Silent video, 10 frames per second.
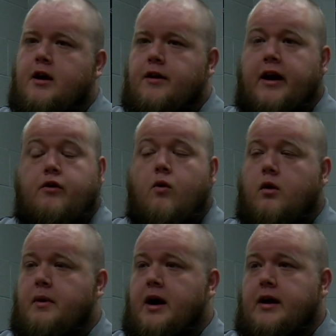That
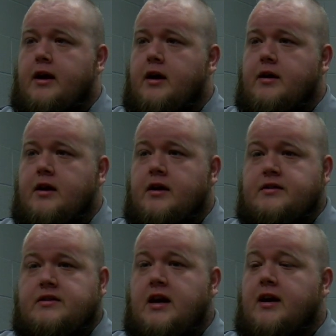quarterback
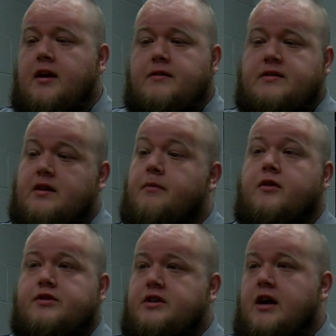has taken
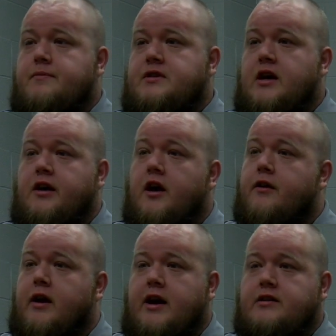similar steps that
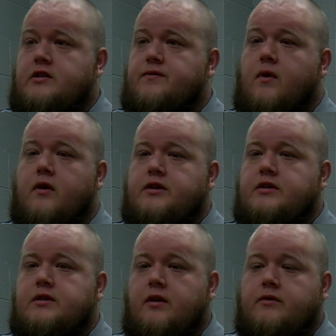Gunner has as far
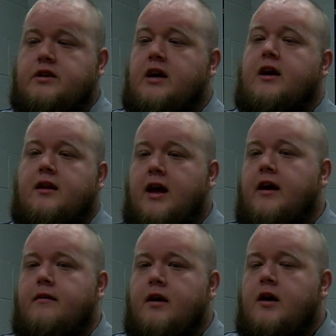as
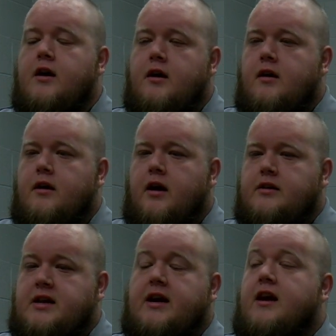
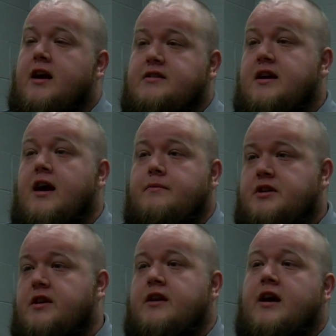taking his game
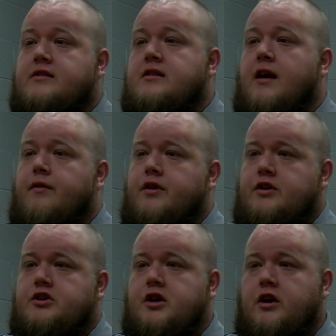to the next level
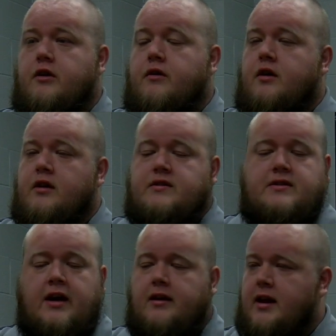this year.
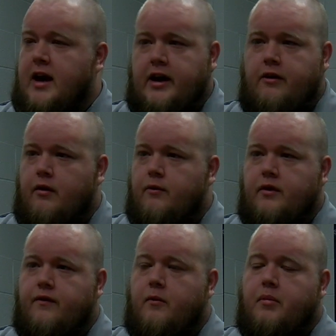Insanely accurate with
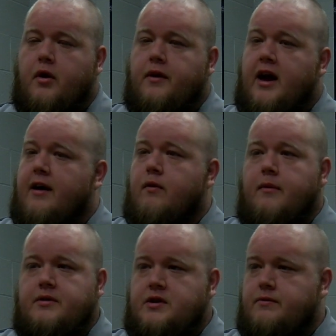the football. They have
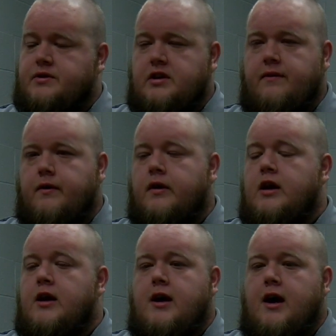weapons at receiver.
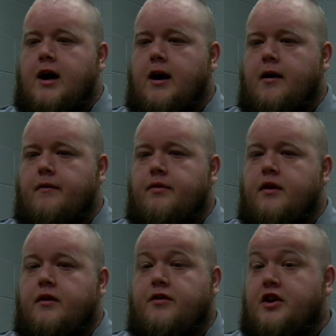
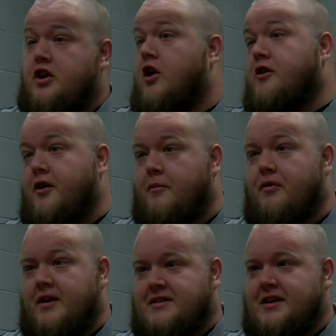The younger
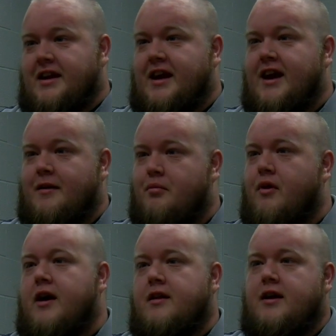Presley kid,
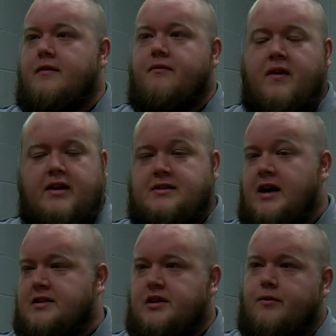Braylon,
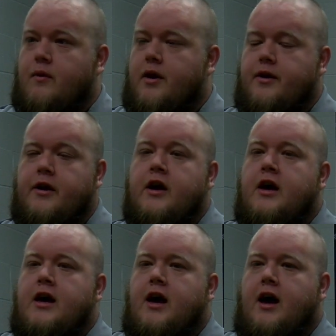fantastic runner.
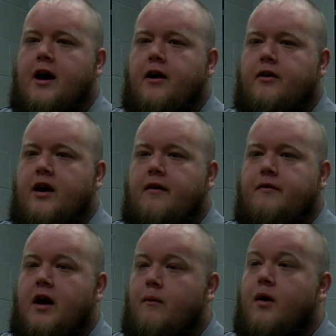You
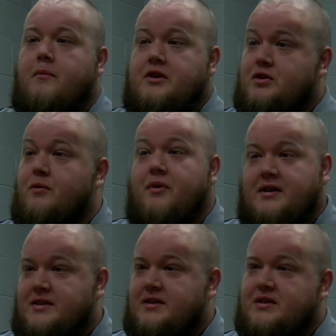have not one but two
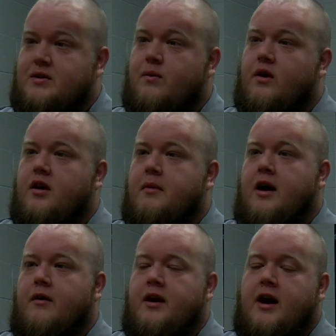Presleys to worry
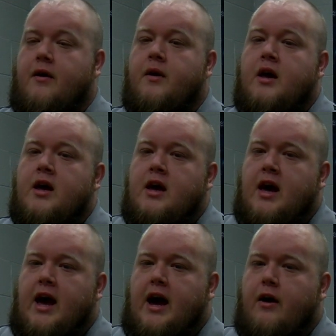about now. Mm-hmm.
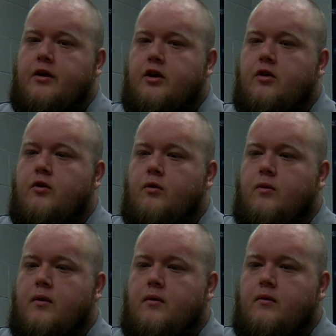How do
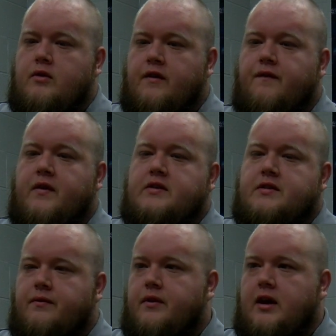you
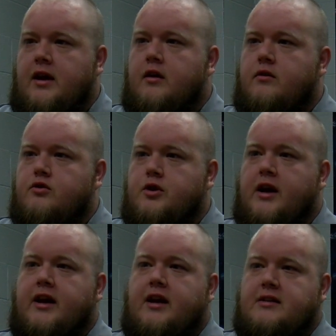defensively try
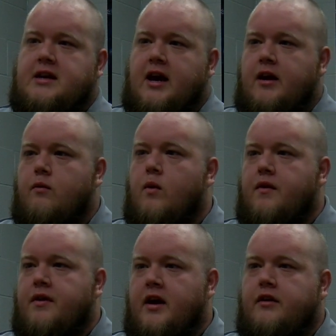to contain
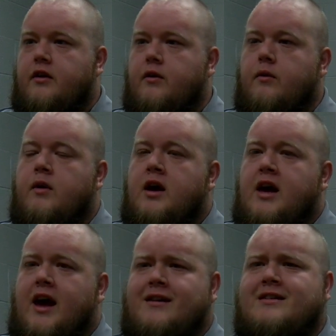what they do?
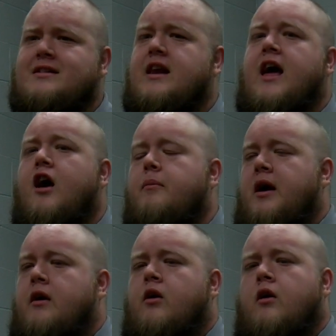And does it help
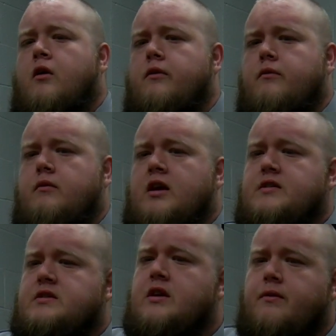at all
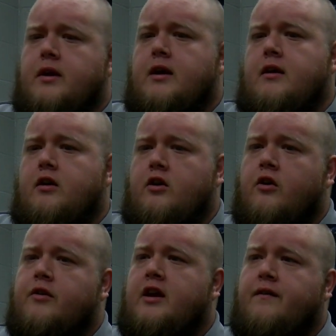considering
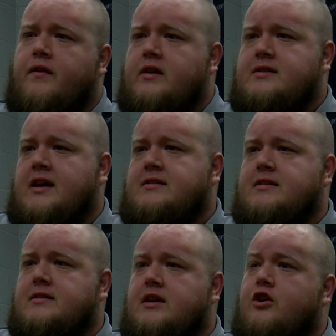your defense has to
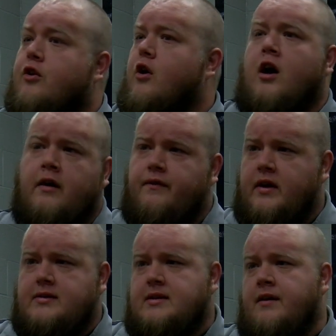see your
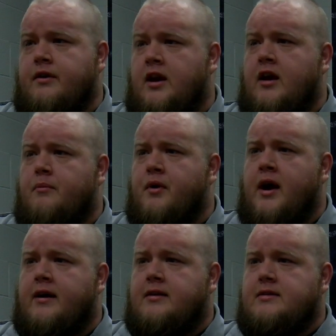offense every day at
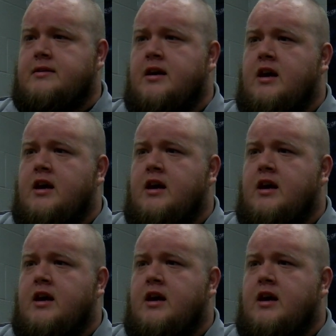practice?